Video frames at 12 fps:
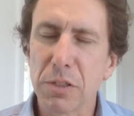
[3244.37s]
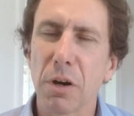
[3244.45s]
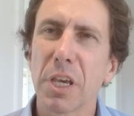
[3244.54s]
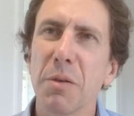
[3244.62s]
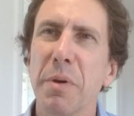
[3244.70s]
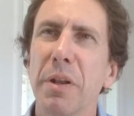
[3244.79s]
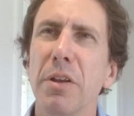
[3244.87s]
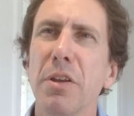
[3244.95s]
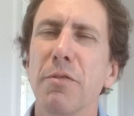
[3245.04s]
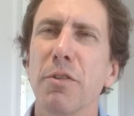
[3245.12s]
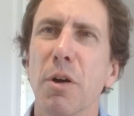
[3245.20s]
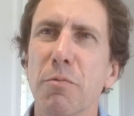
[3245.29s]
documented,
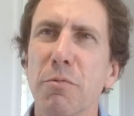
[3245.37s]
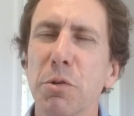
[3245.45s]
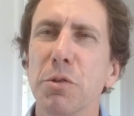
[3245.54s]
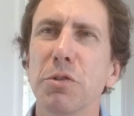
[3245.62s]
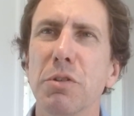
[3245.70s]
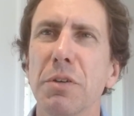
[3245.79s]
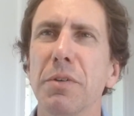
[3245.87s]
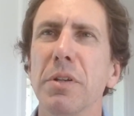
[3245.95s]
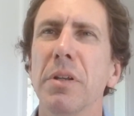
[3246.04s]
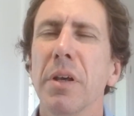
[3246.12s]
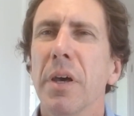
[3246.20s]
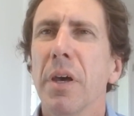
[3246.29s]
you've got rules driven,